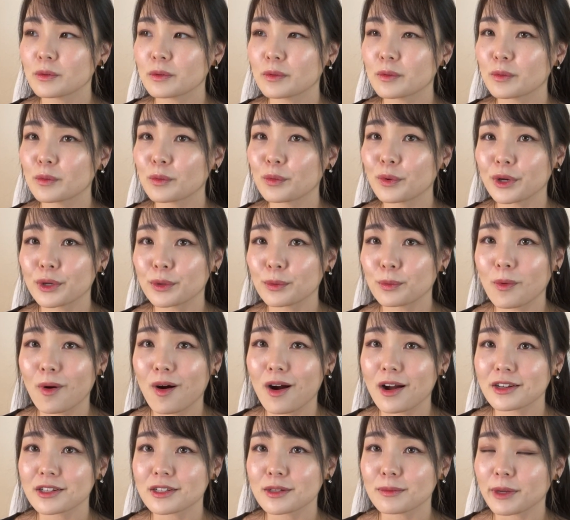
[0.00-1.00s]
would
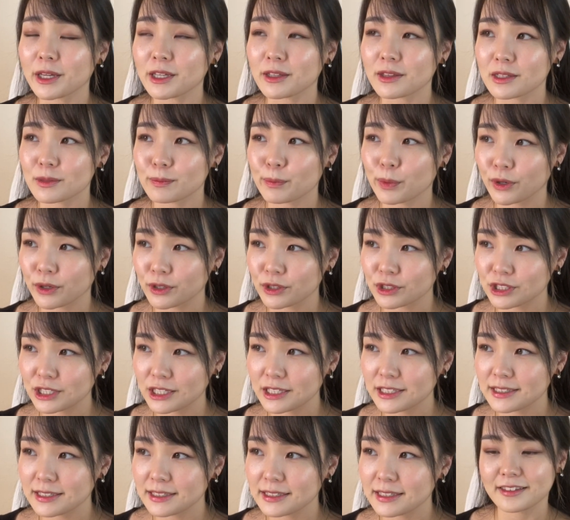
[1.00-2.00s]
want to make this
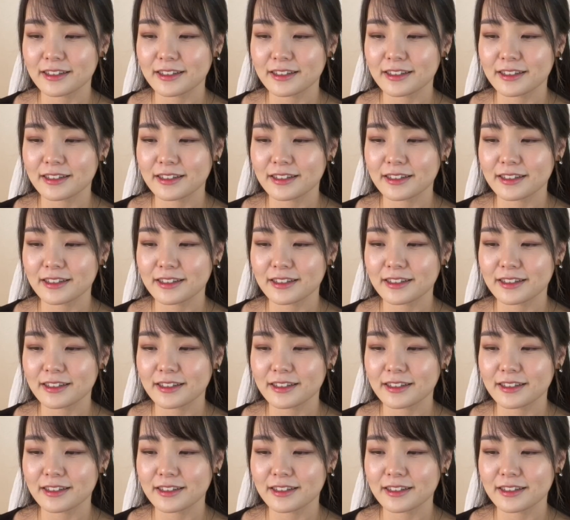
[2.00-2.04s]
purchase.